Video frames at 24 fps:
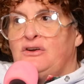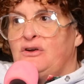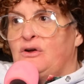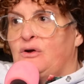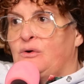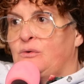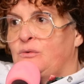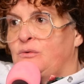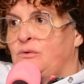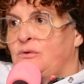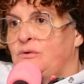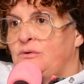you
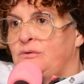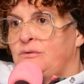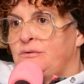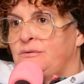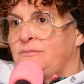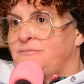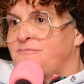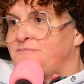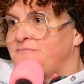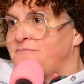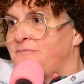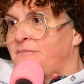know
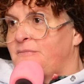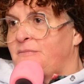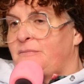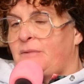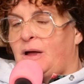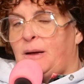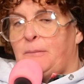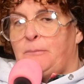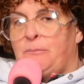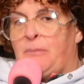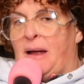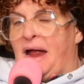
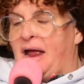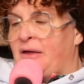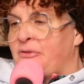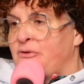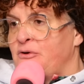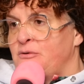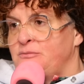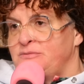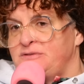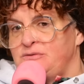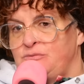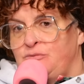
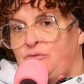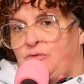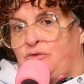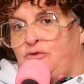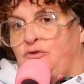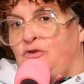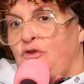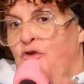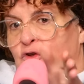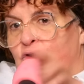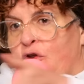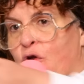bathrooms of
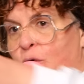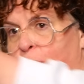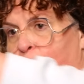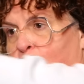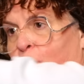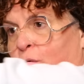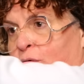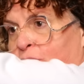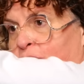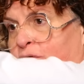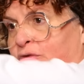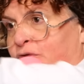you know
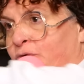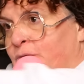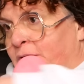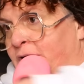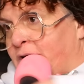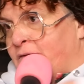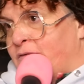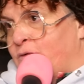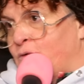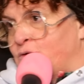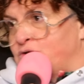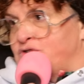more than
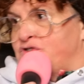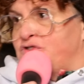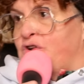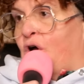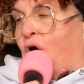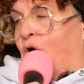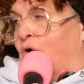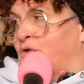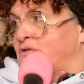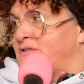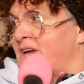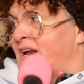three or four
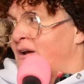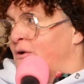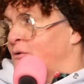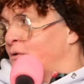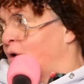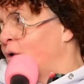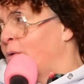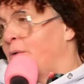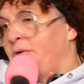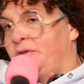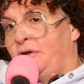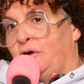stalls. I don't
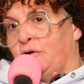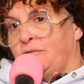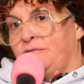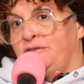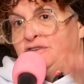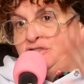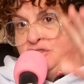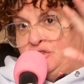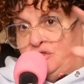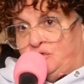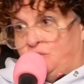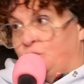go in there if
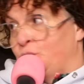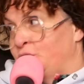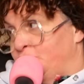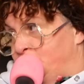it's just